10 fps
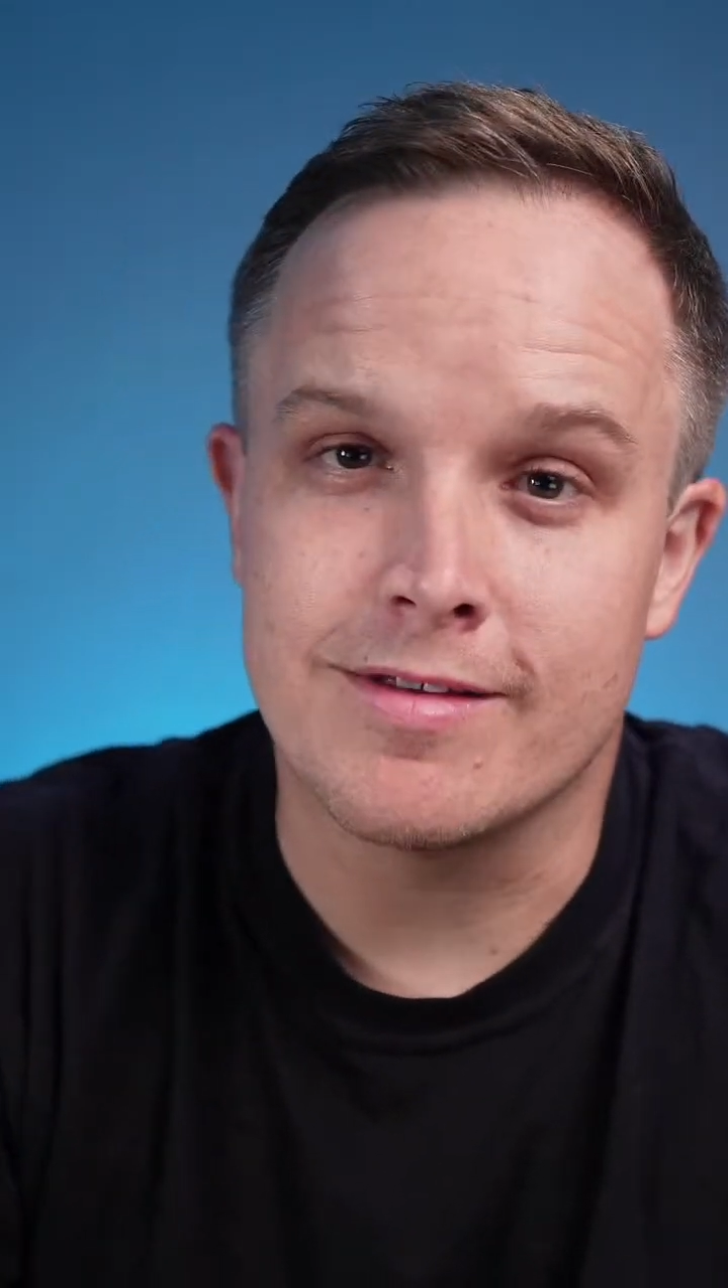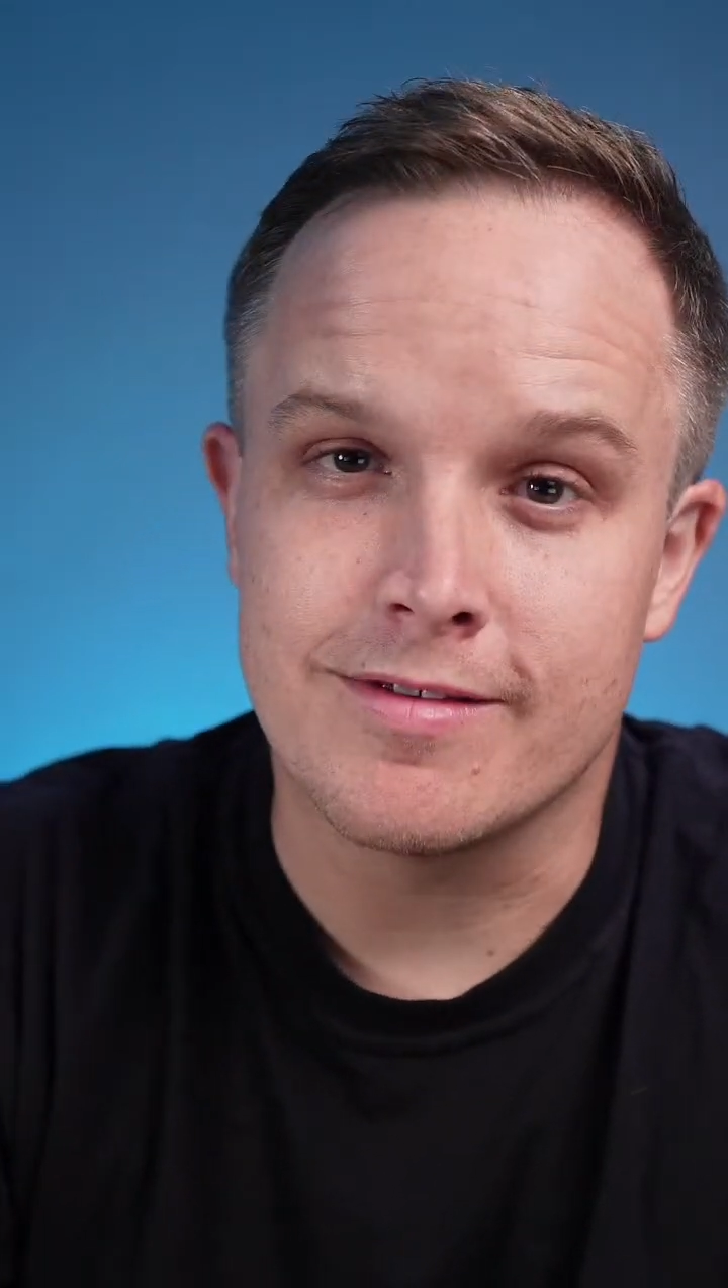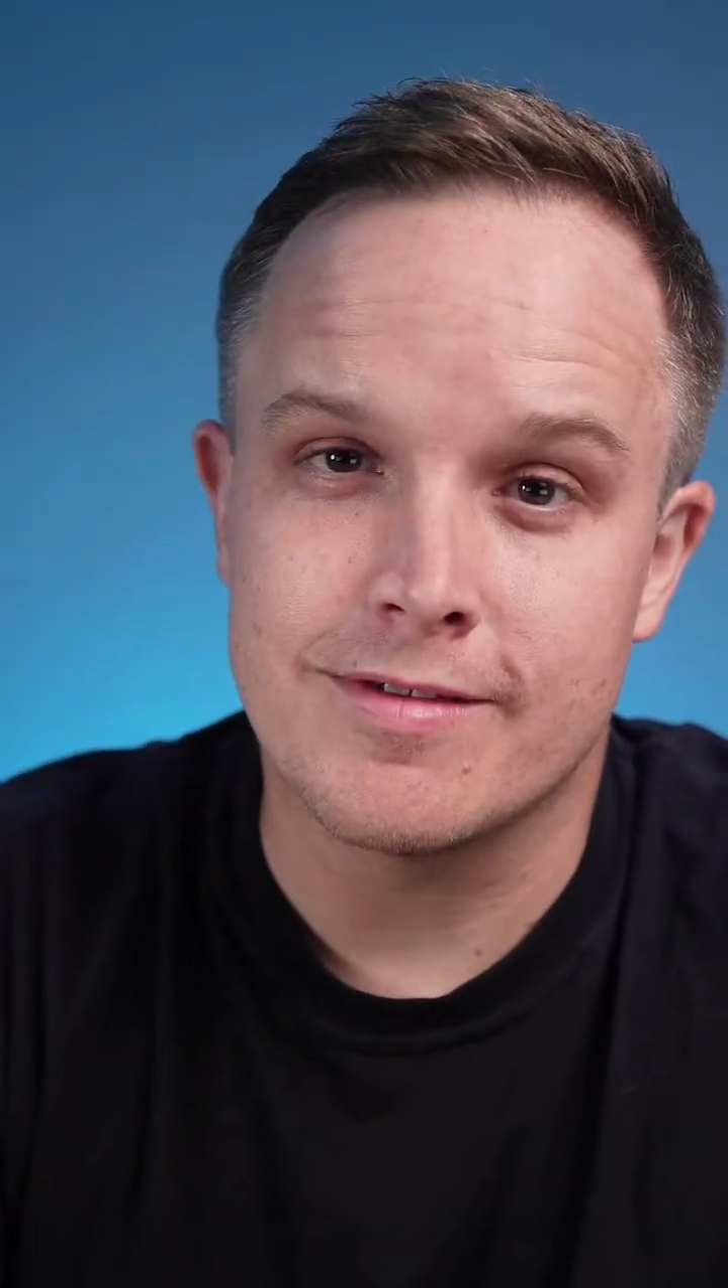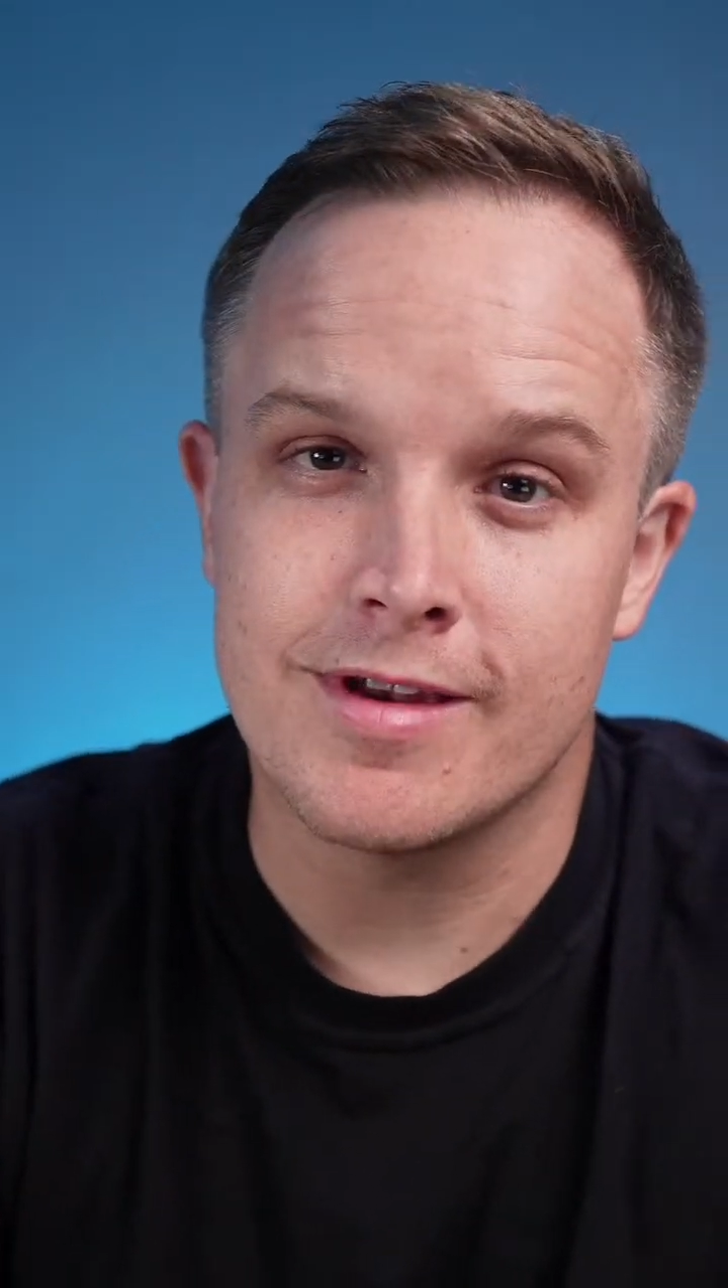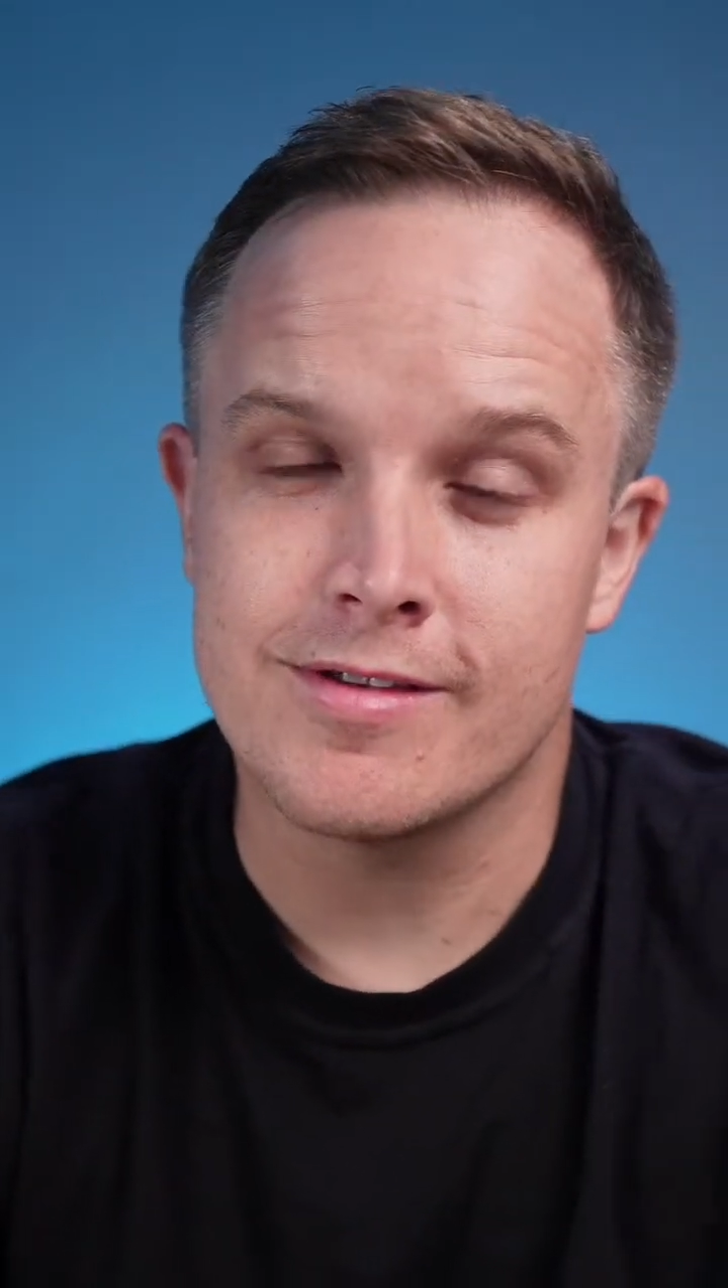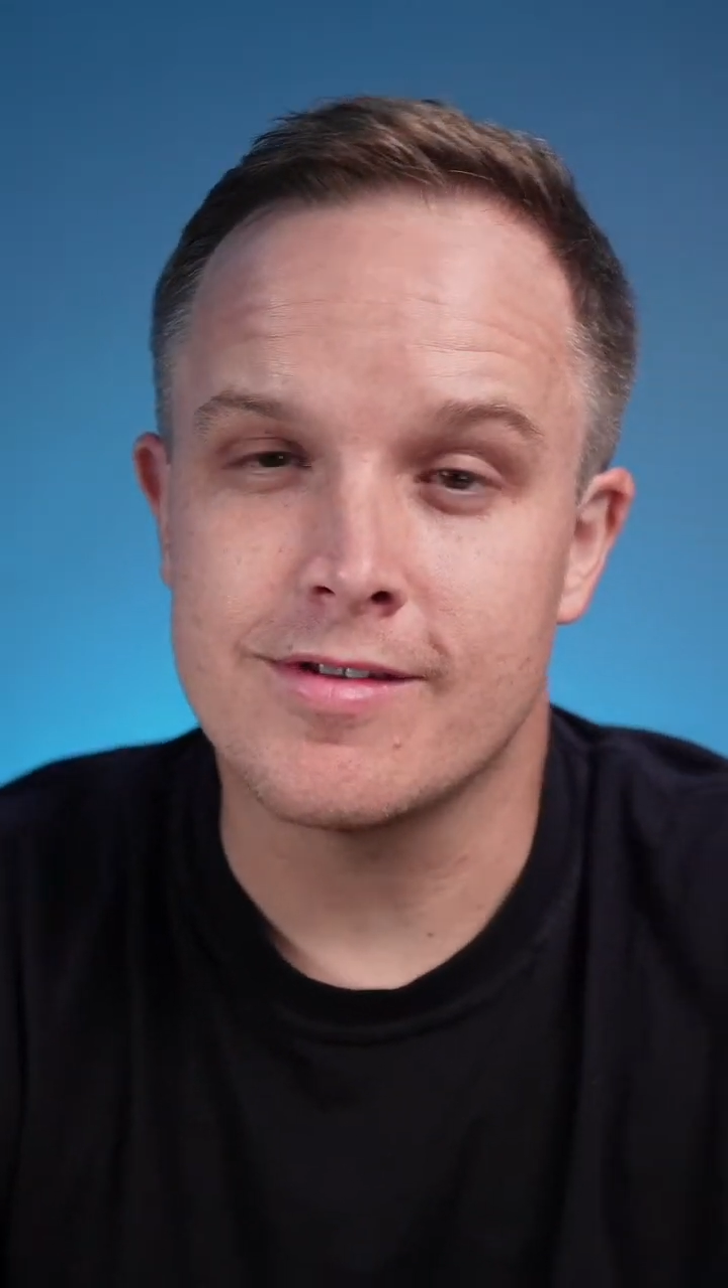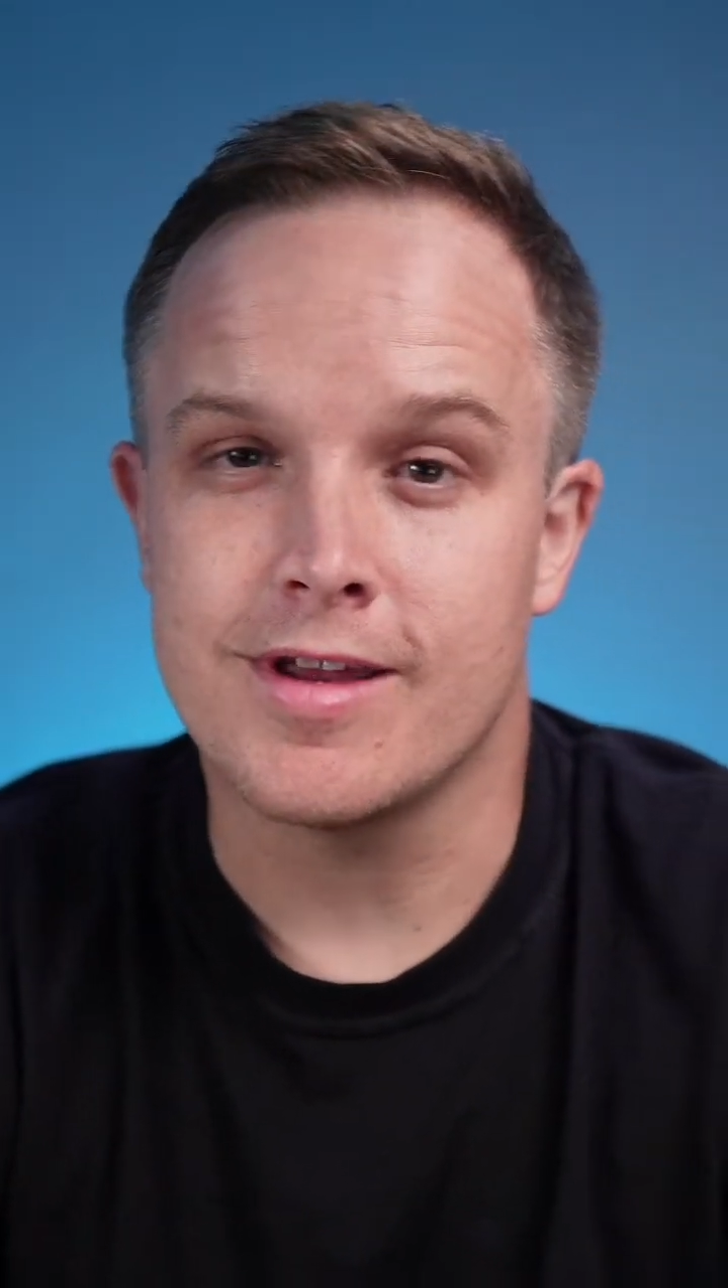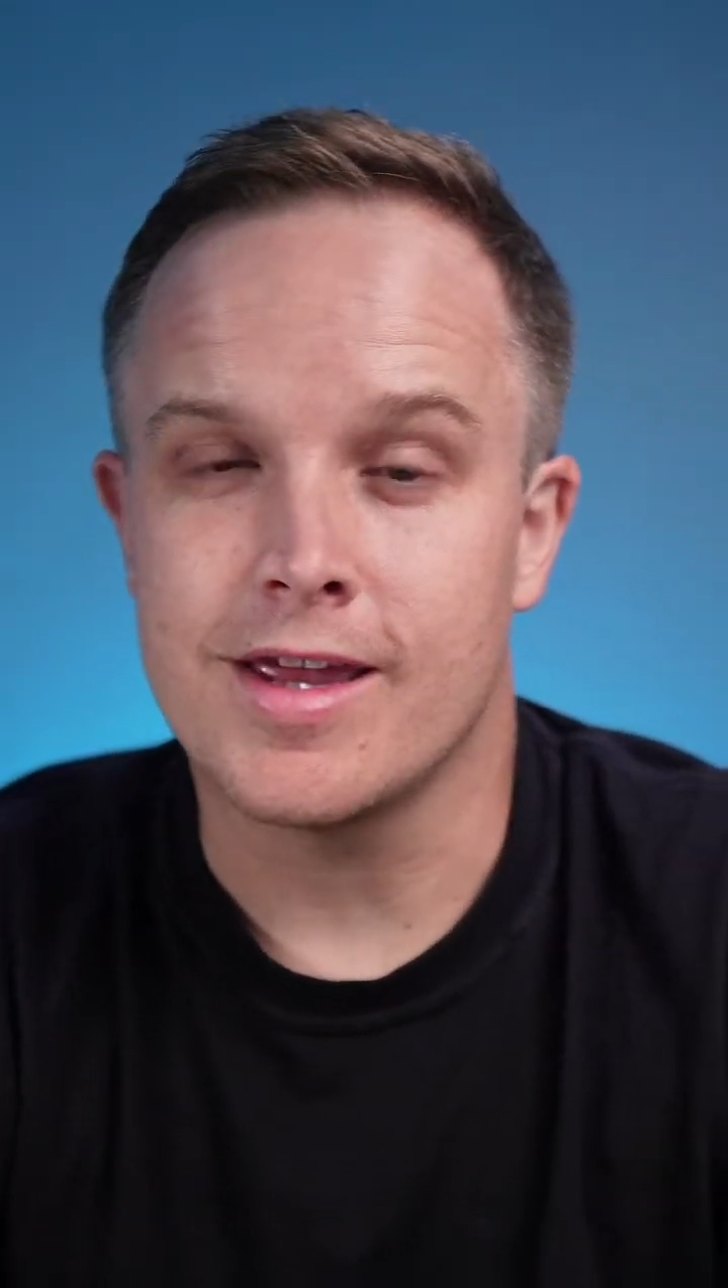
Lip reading: of Tennessee at